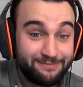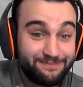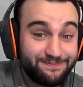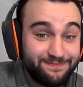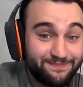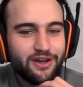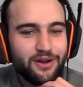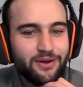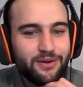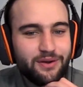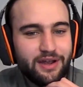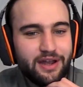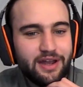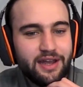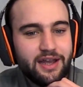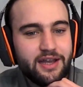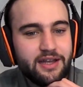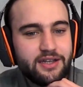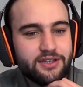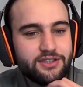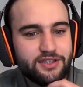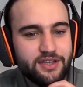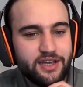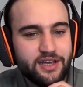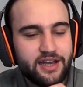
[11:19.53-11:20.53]
So
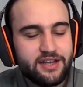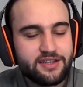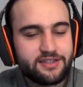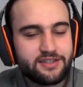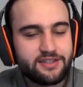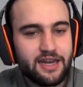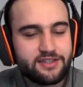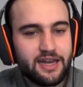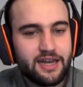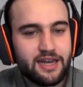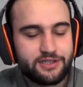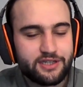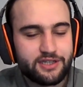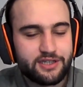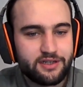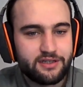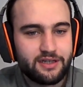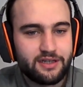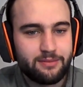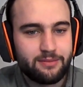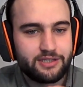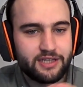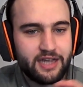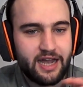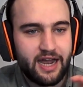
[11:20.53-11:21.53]
here's the
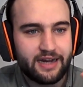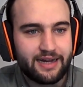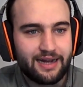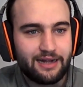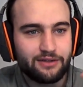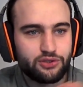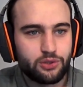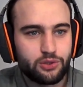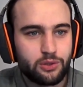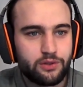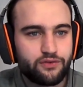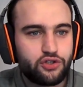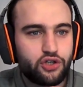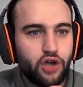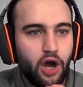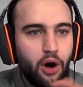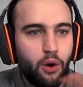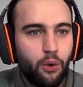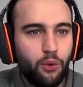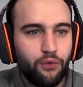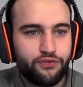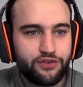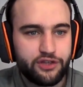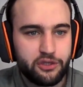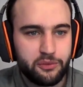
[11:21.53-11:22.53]
Liberty Hangout sort of
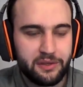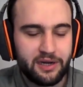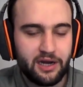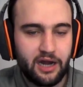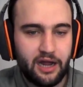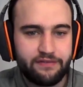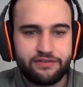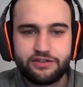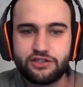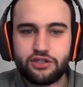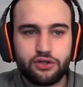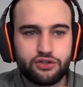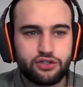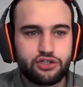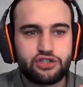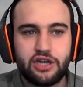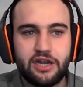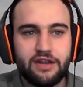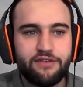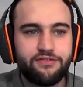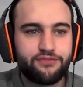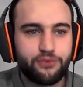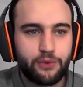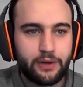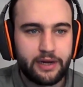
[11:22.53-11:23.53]
goal for you in life. It's not just
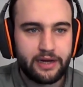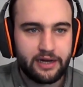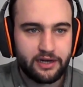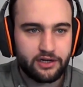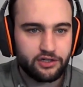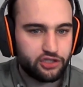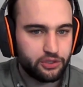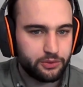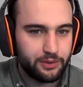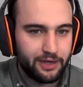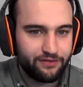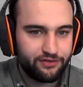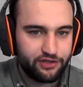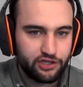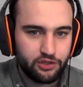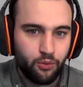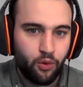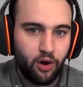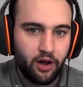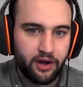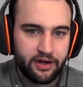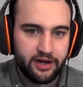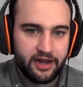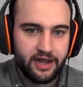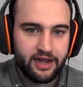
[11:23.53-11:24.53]
live freely and do whatever you
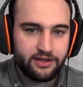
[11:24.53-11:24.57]
want.